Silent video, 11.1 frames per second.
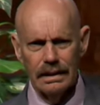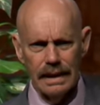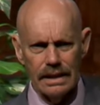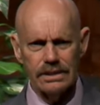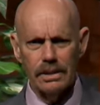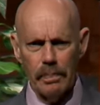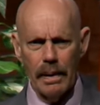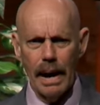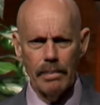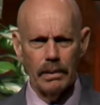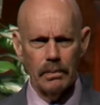That's the
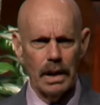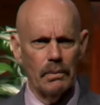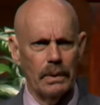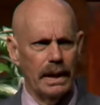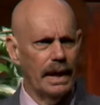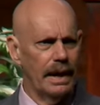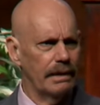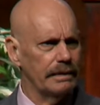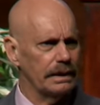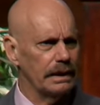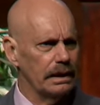problem that we
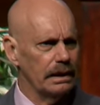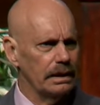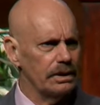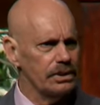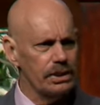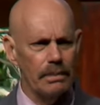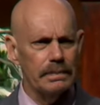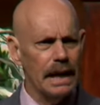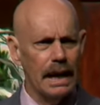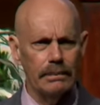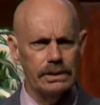have.
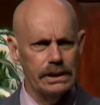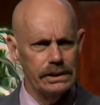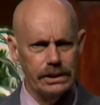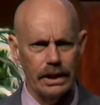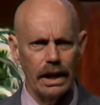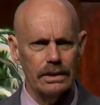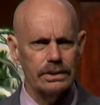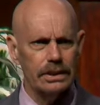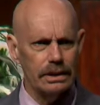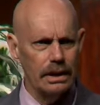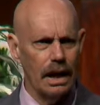Sometimes he
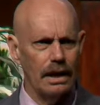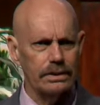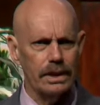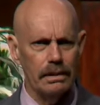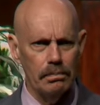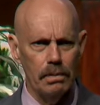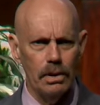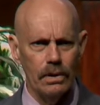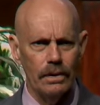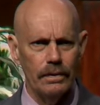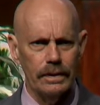just doesn't
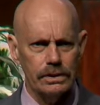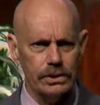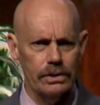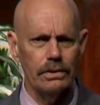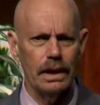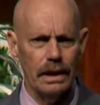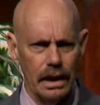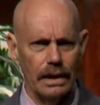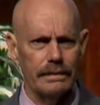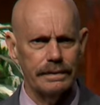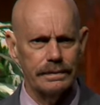move soon
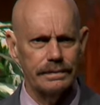enough.